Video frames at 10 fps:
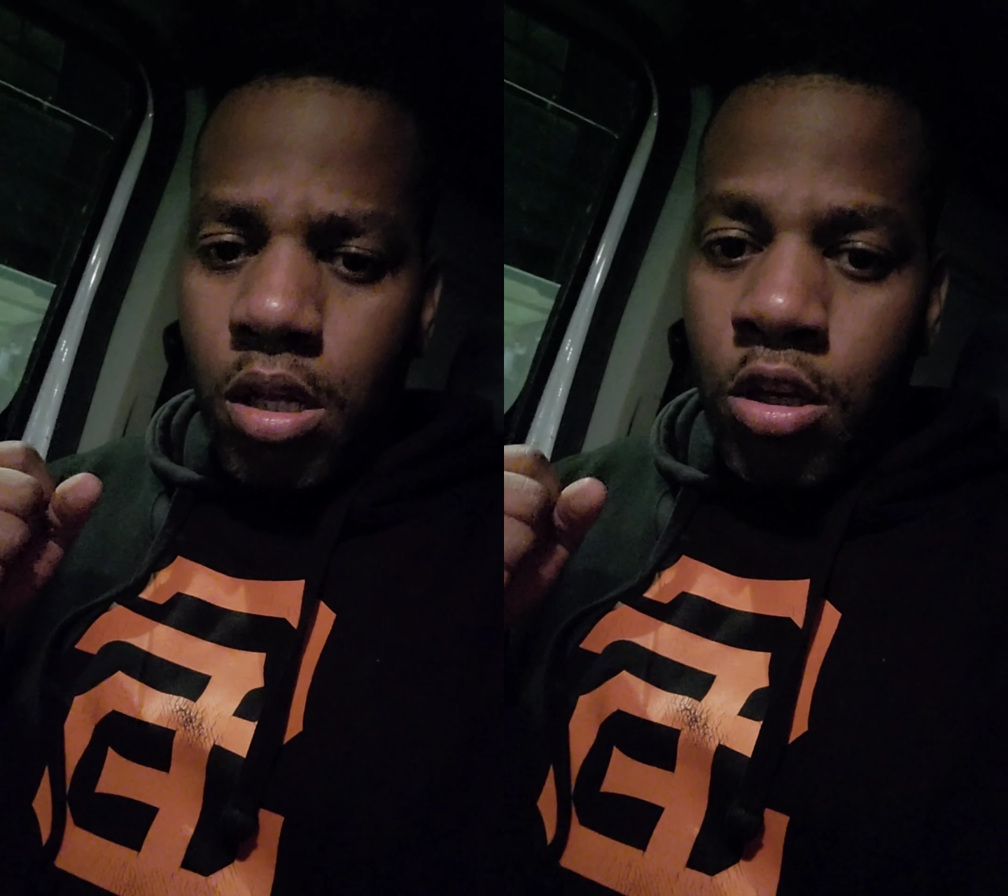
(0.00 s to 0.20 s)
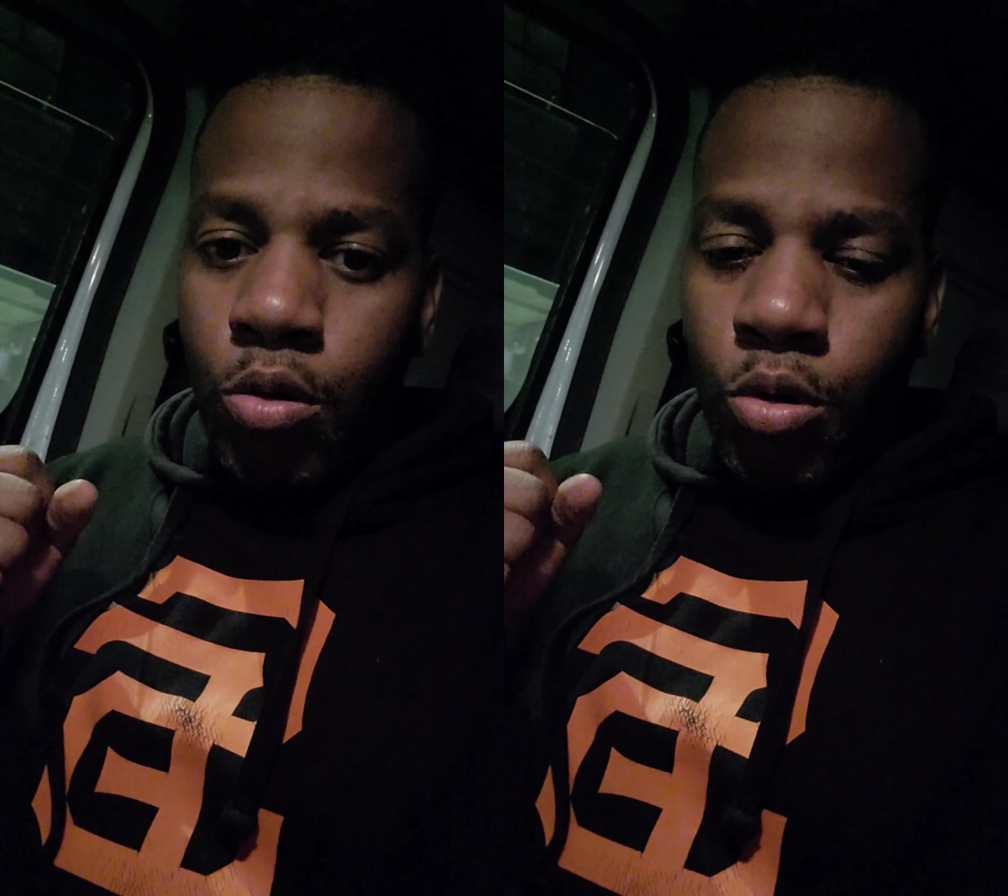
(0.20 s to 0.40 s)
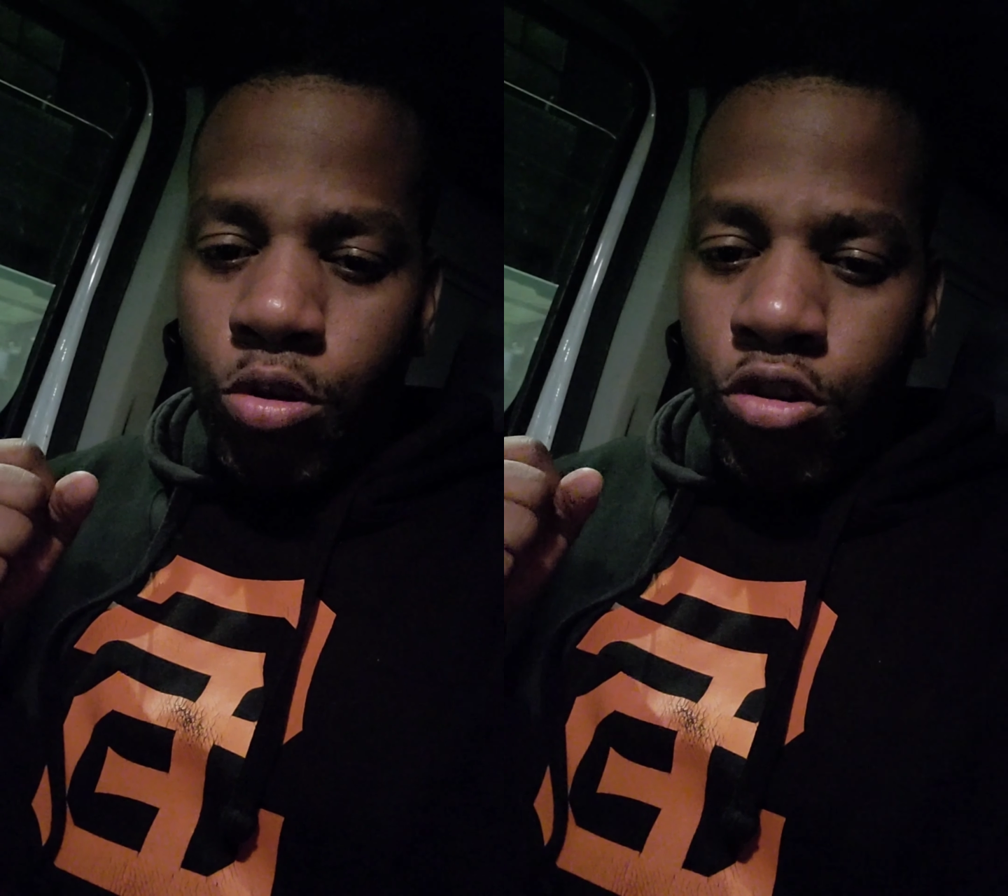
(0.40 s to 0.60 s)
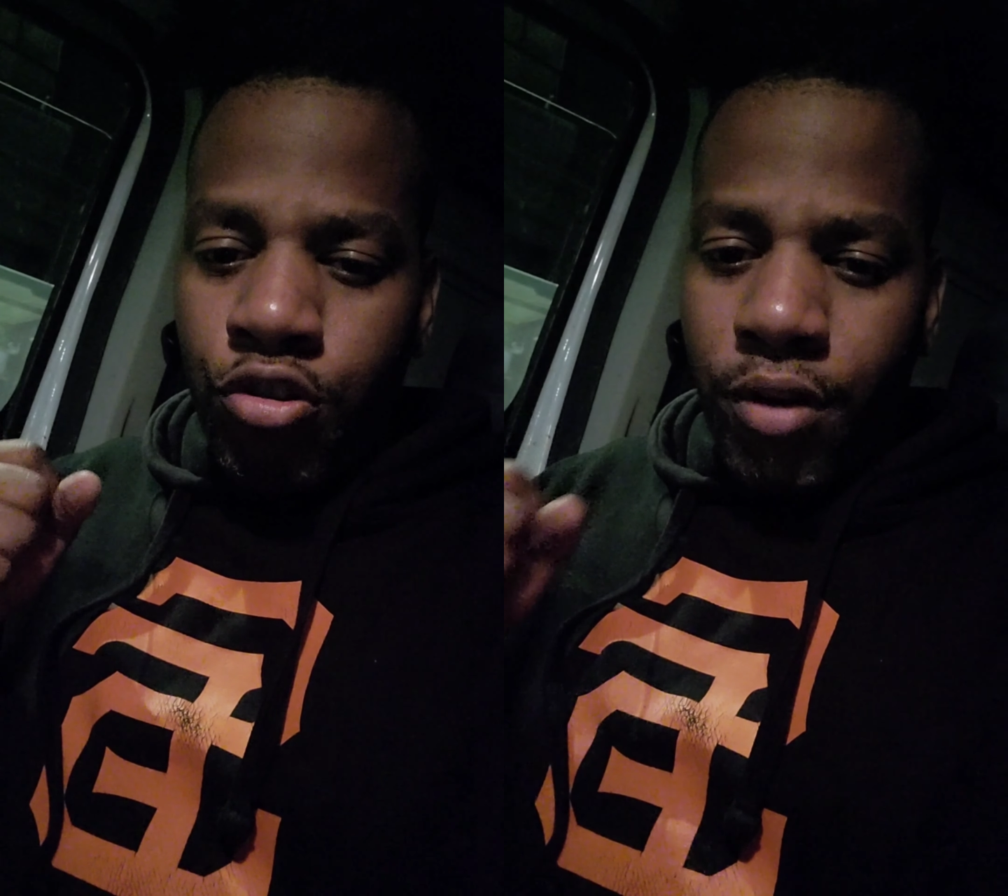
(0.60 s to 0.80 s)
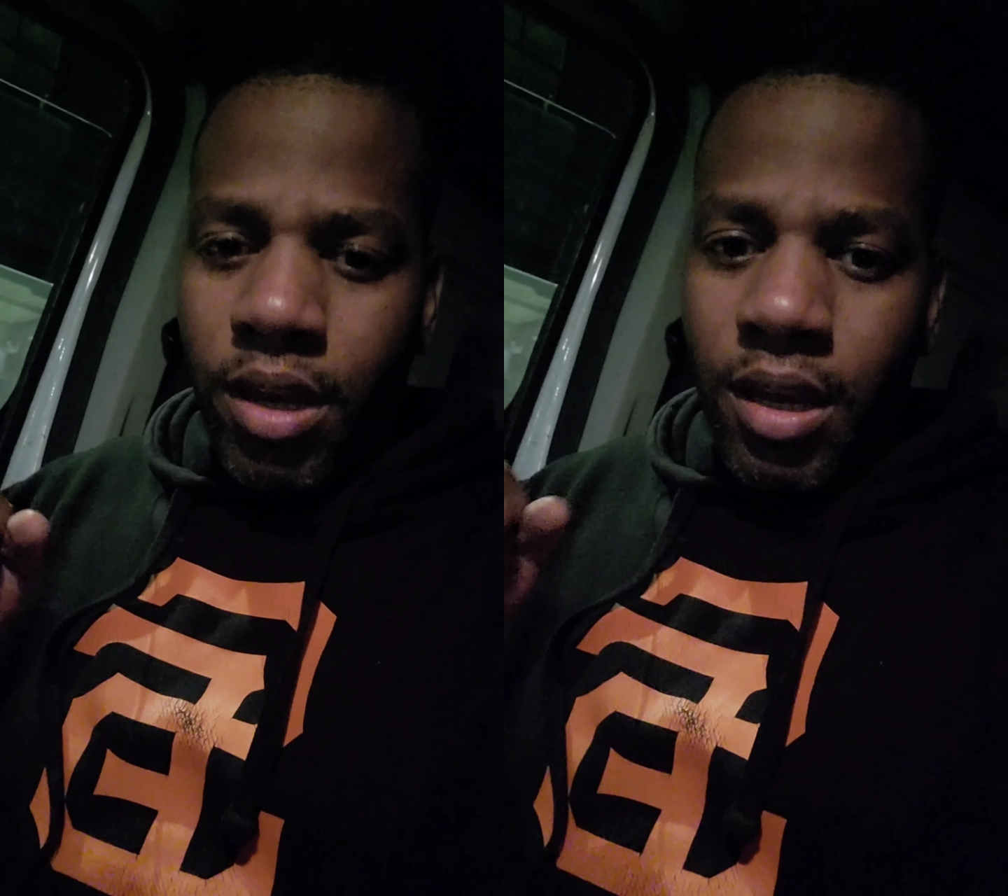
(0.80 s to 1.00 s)
you know,
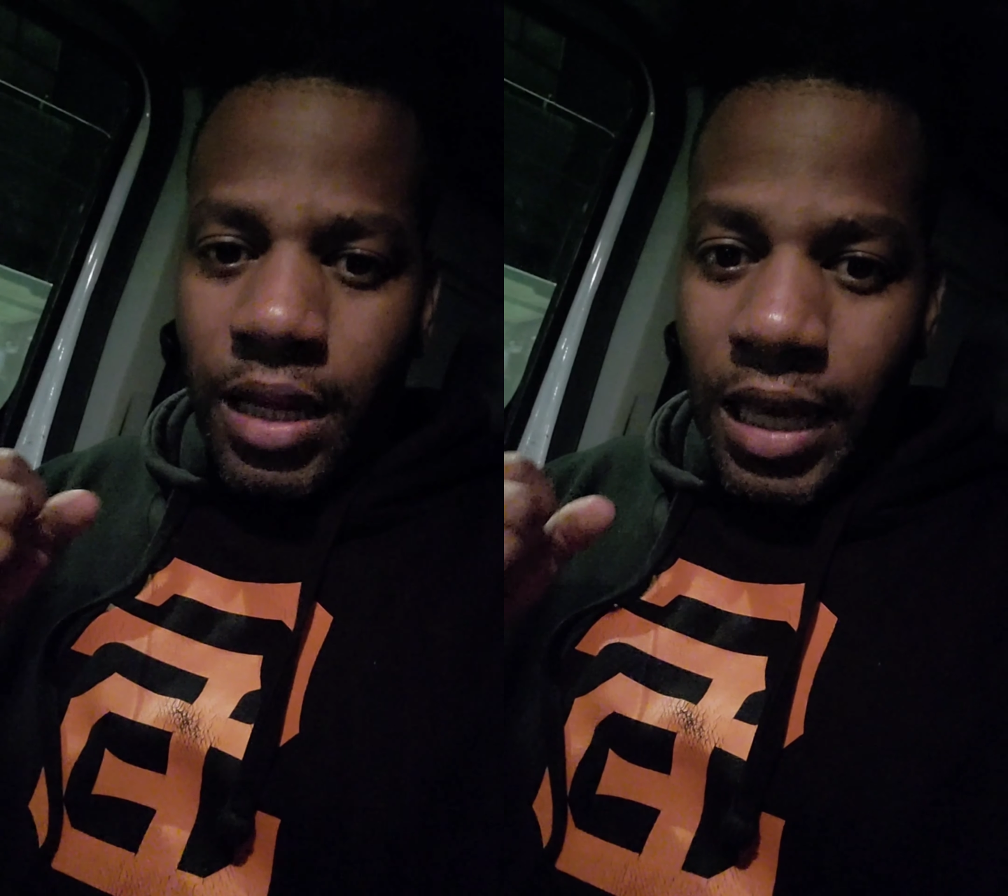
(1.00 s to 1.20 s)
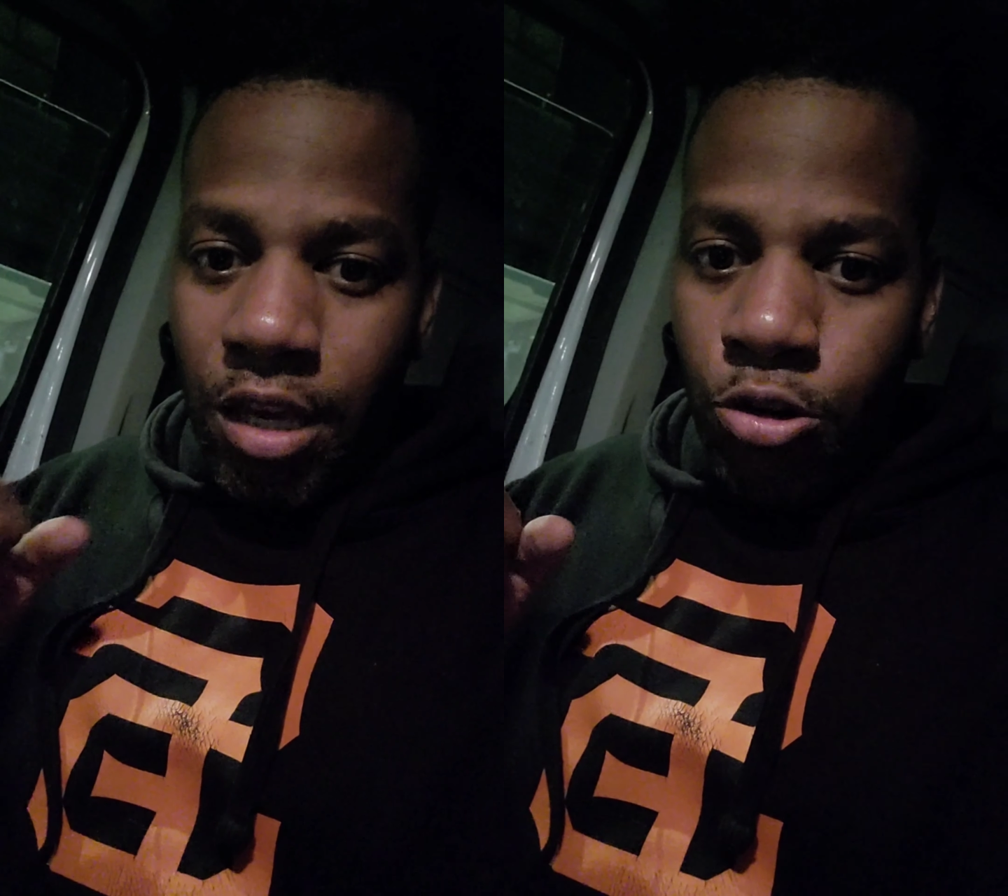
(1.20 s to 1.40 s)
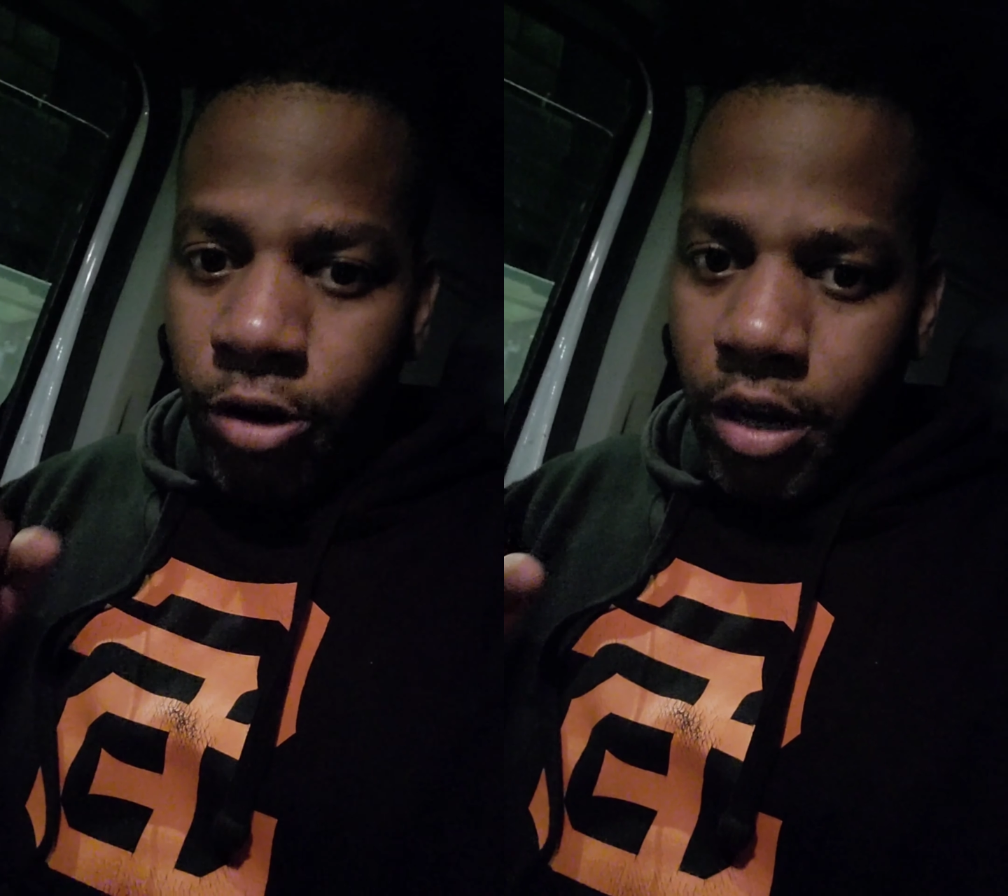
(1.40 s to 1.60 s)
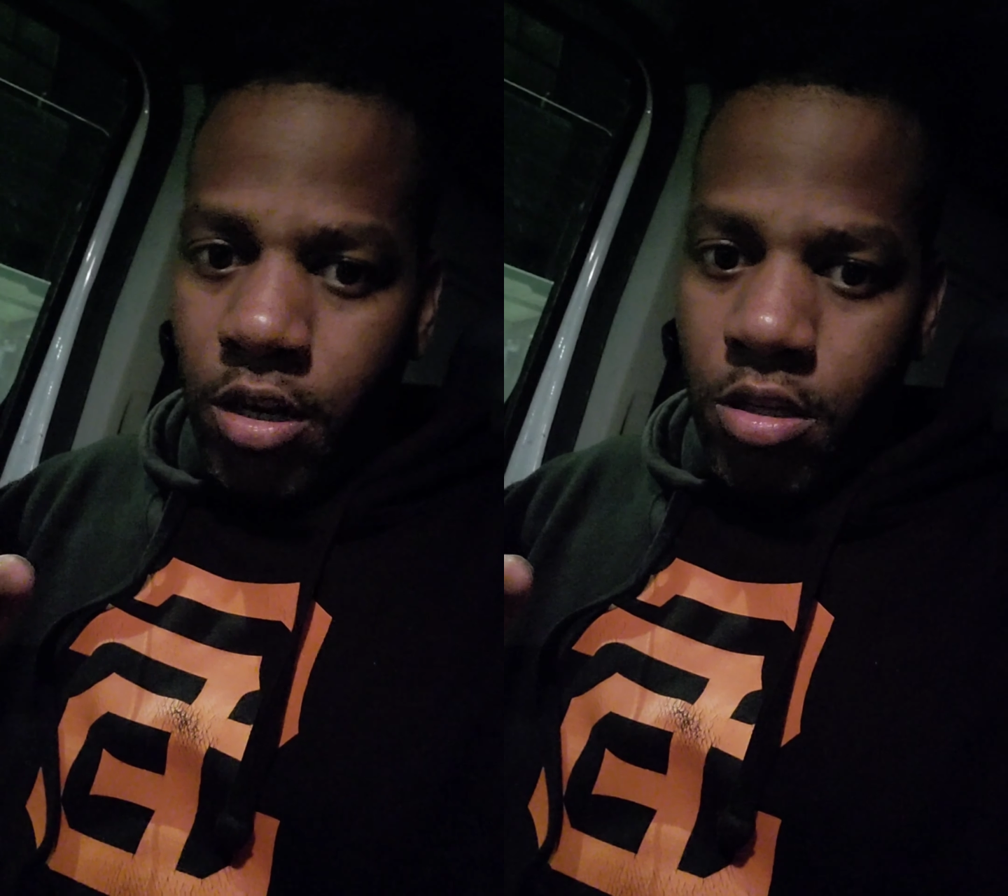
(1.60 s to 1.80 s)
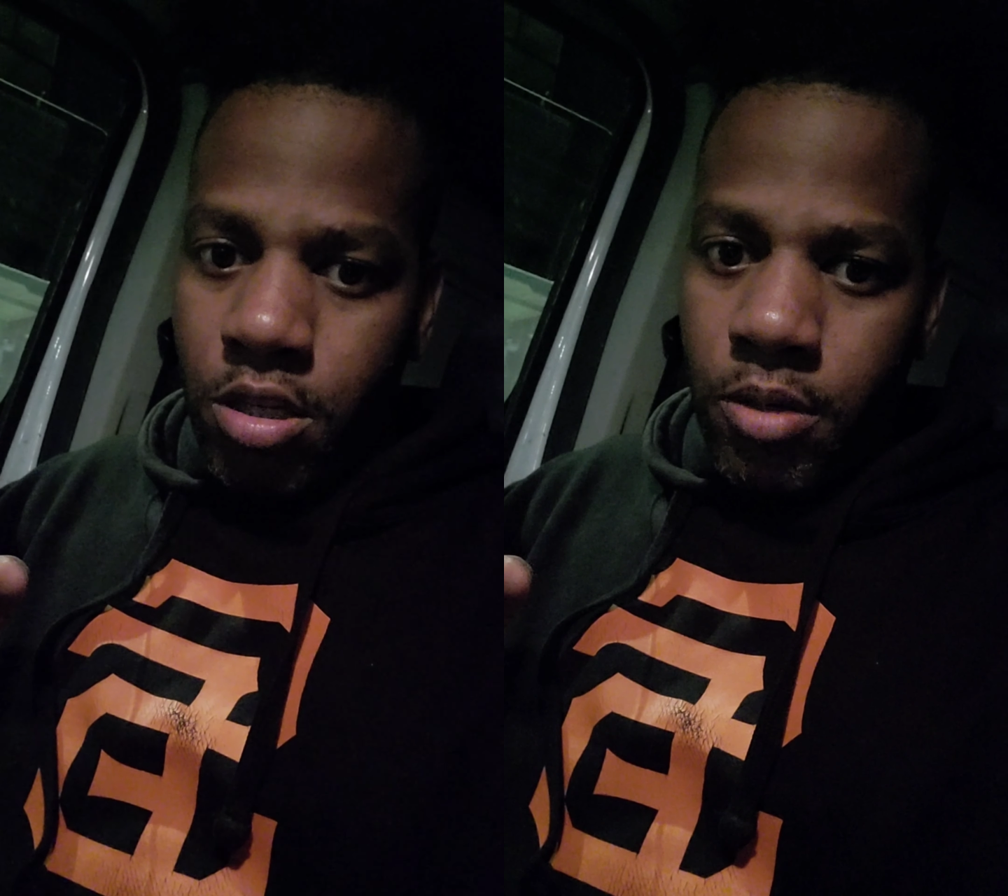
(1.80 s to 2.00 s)
drink and eat your
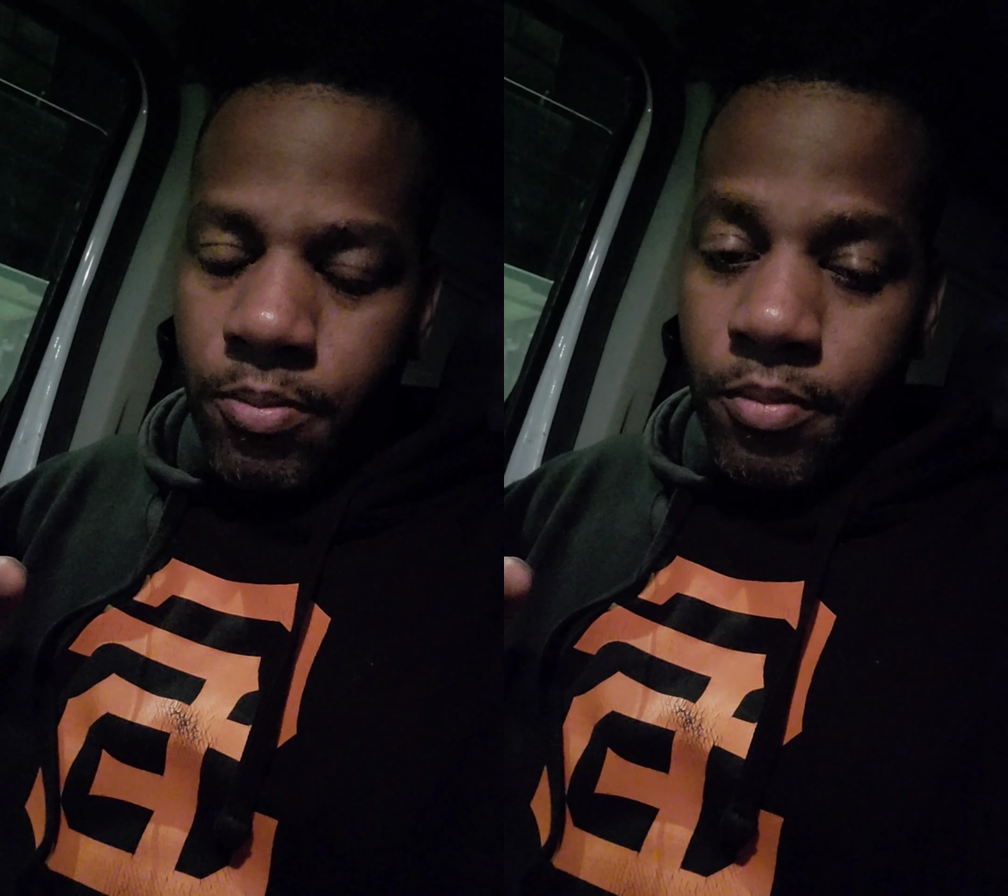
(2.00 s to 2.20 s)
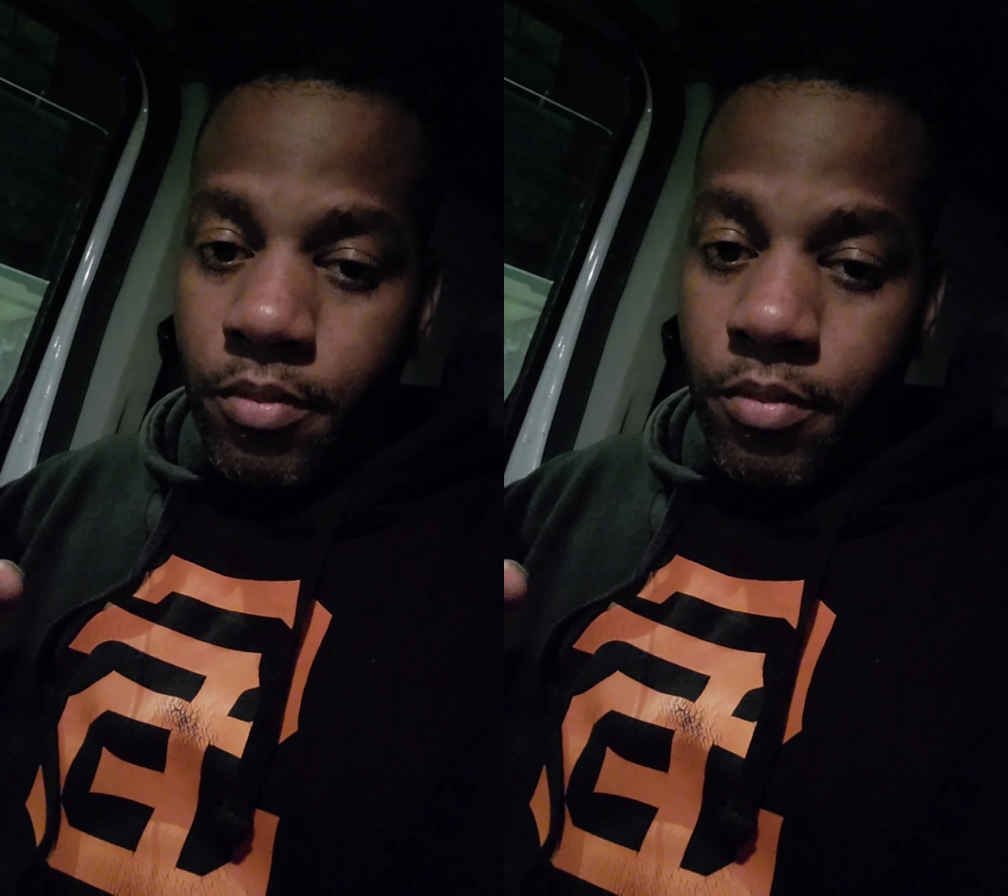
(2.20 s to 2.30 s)
energy.